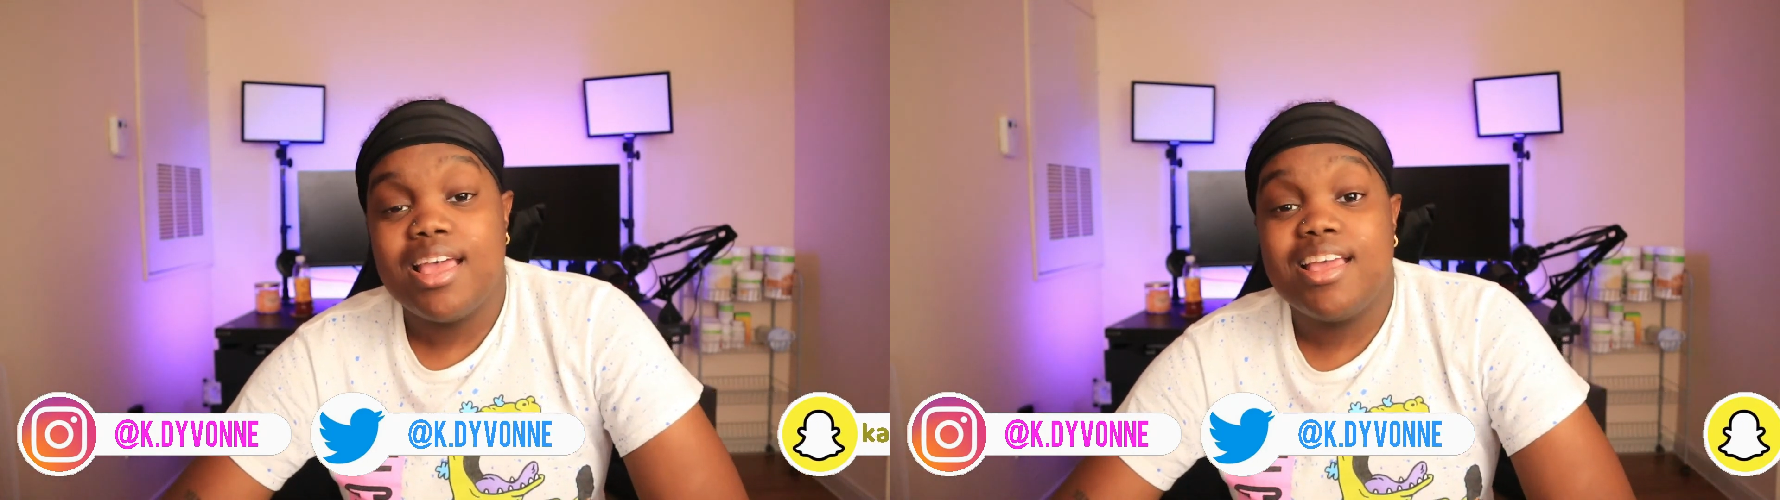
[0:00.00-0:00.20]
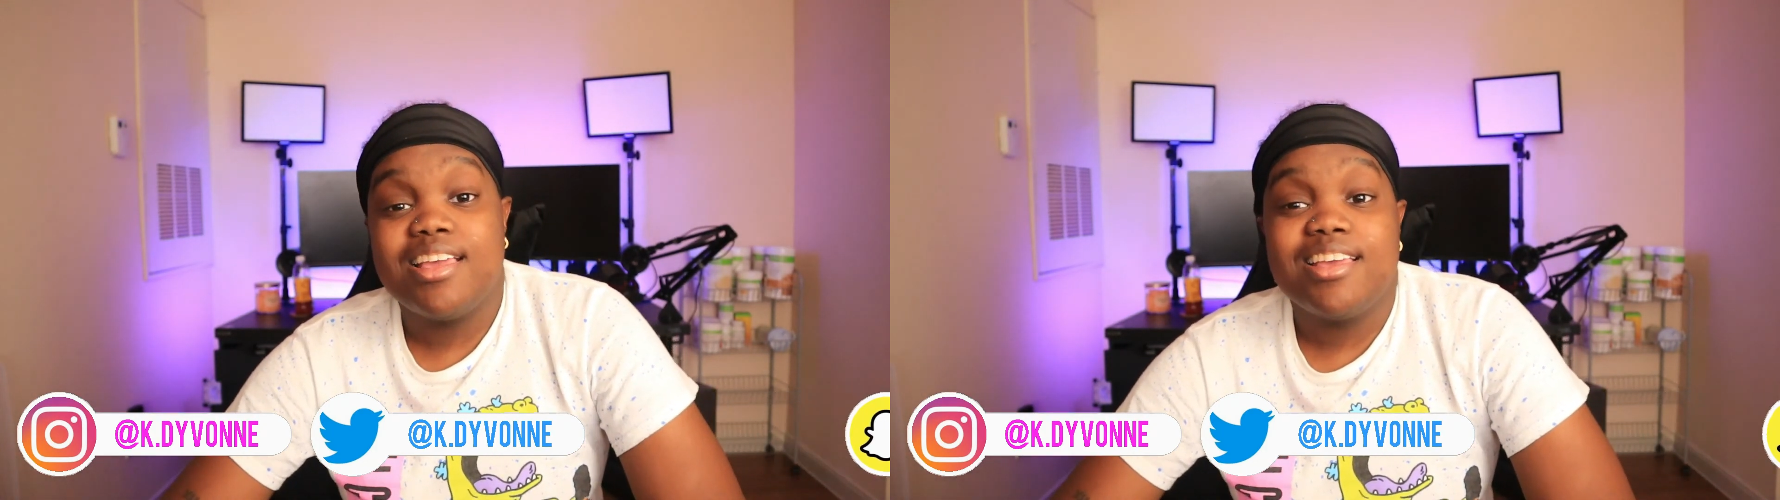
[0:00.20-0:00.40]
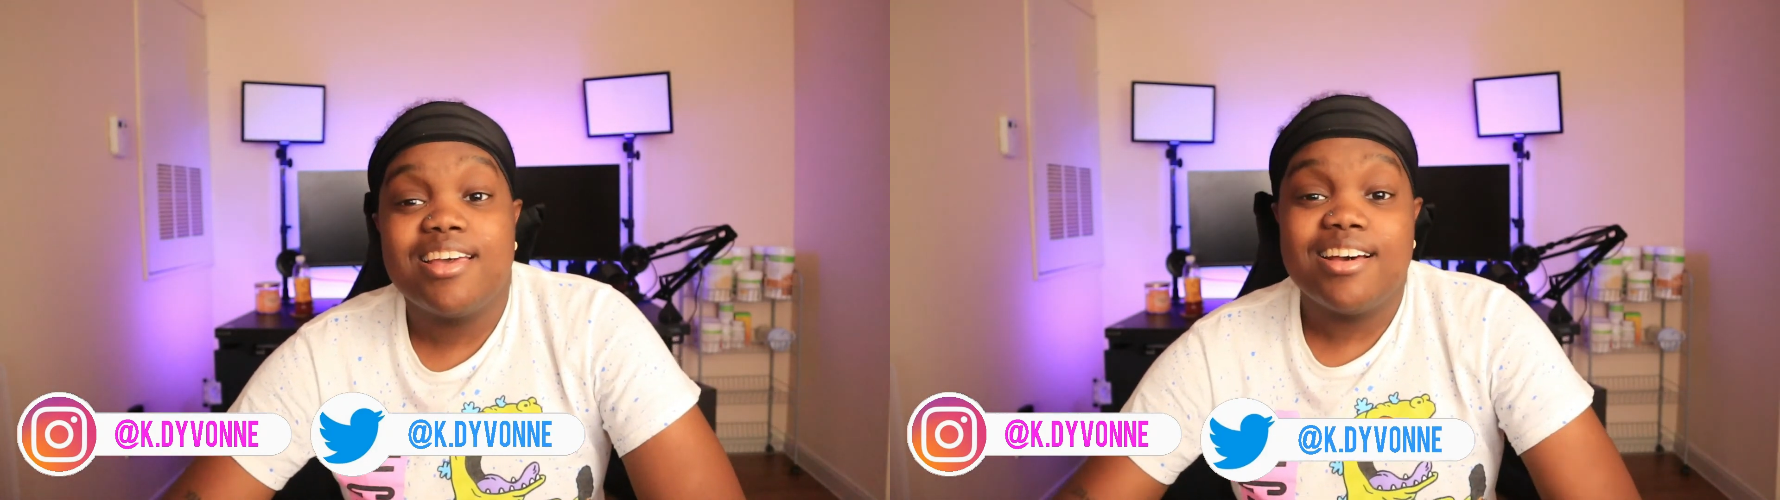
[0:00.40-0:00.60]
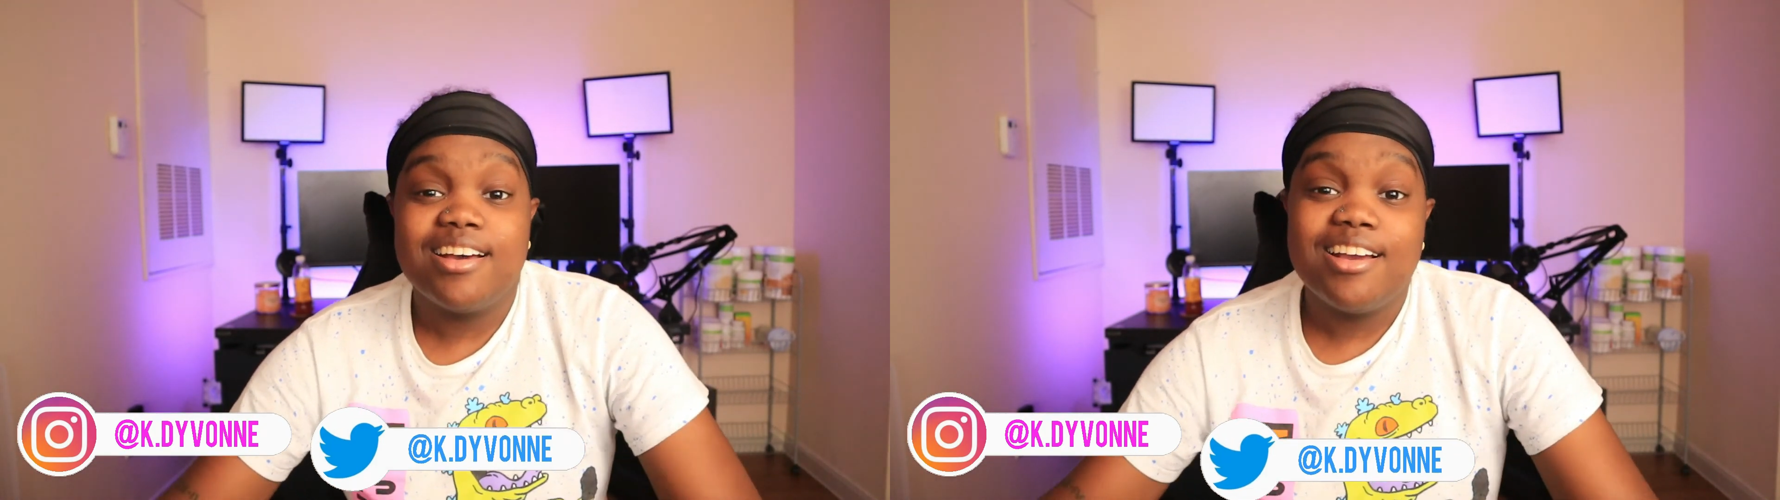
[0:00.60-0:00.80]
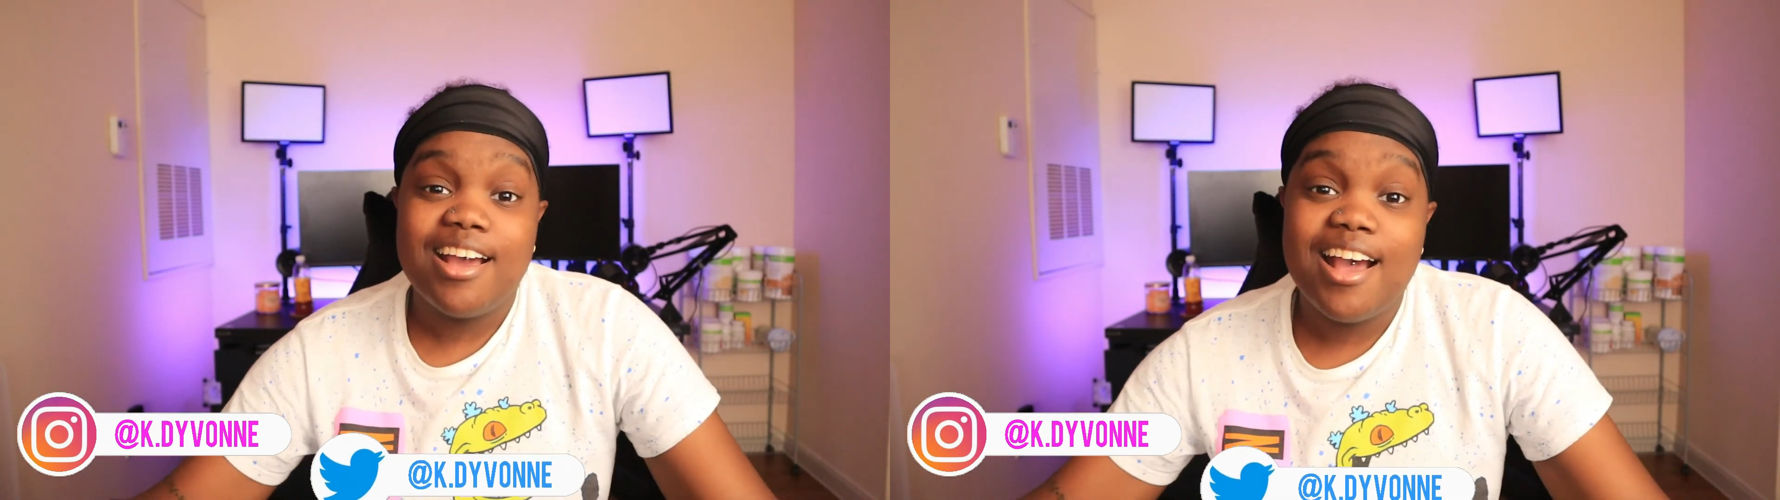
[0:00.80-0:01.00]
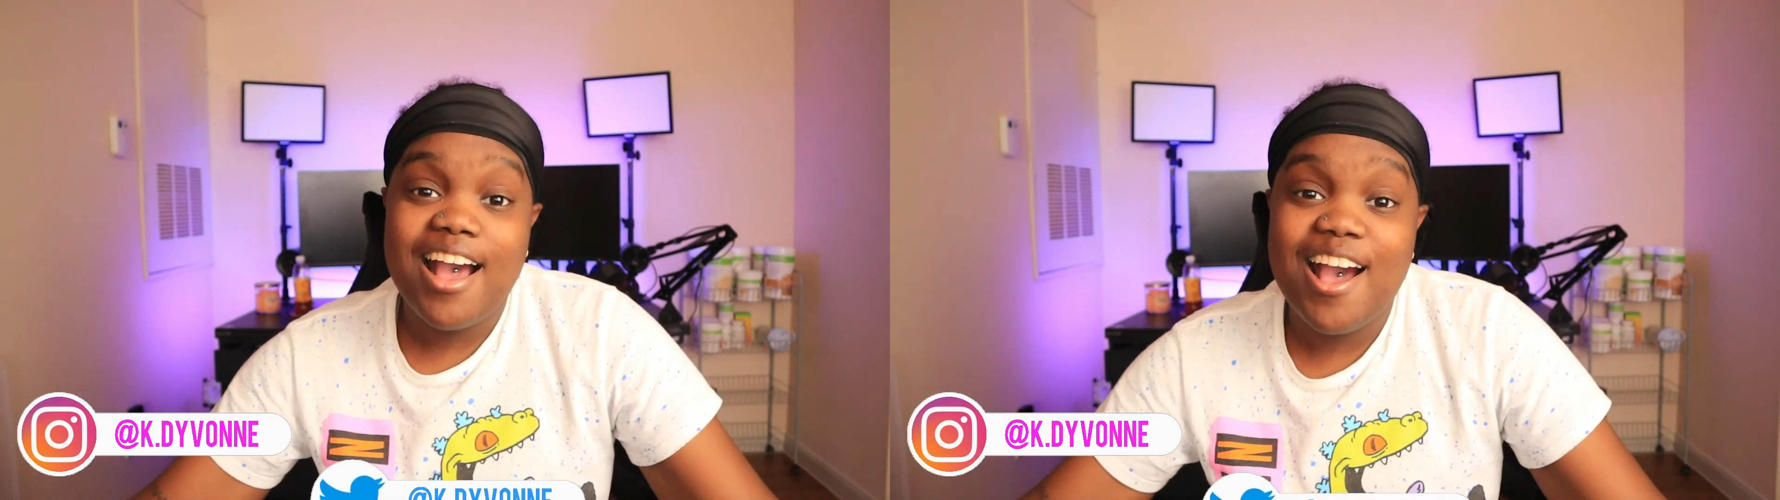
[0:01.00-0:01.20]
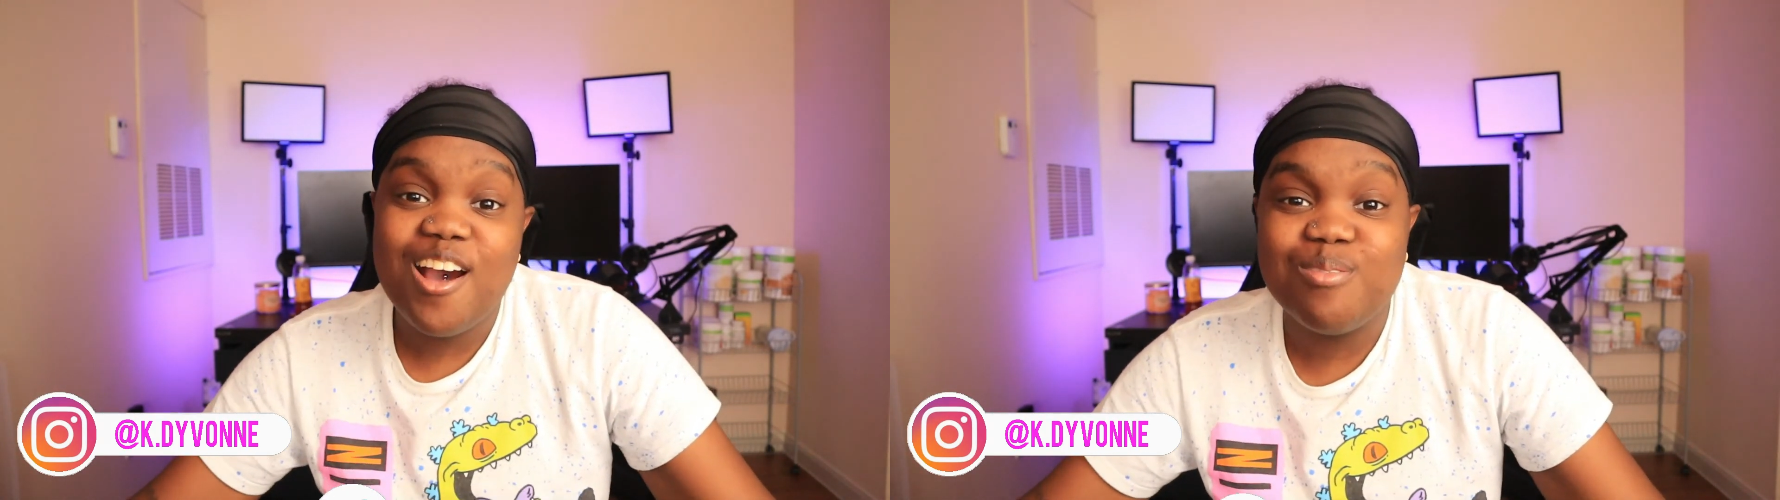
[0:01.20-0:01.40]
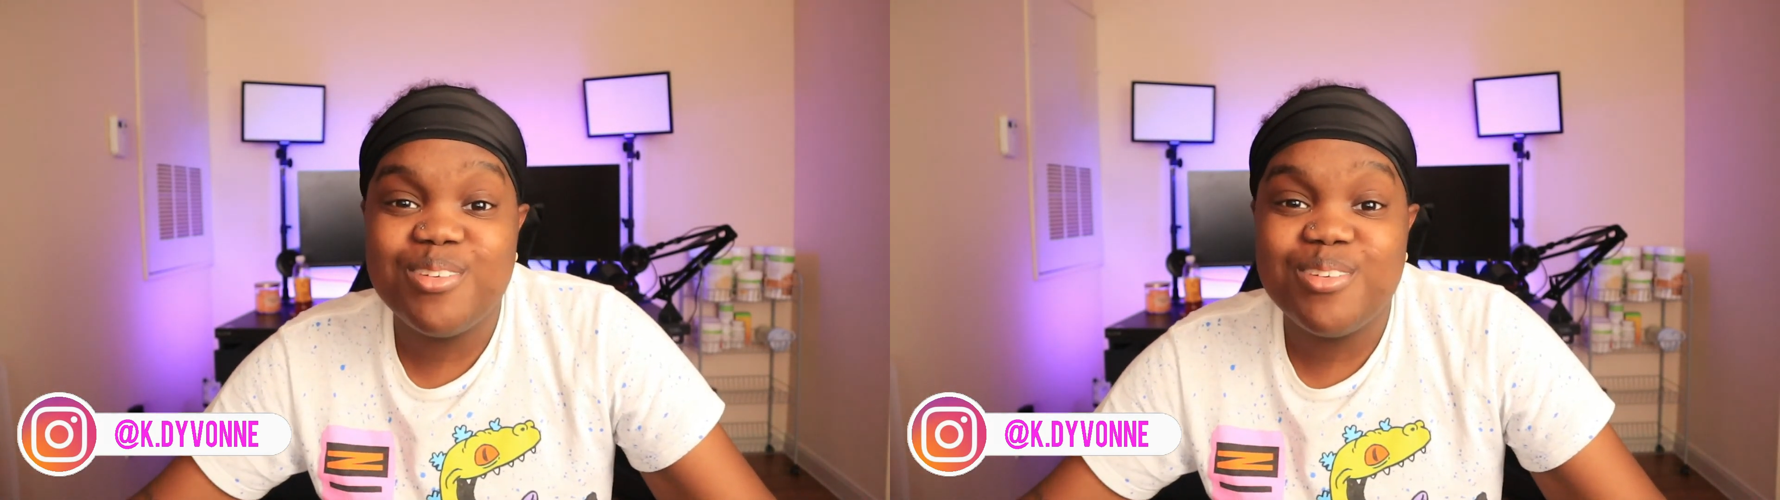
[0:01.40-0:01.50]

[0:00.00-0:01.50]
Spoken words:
And yeah, hope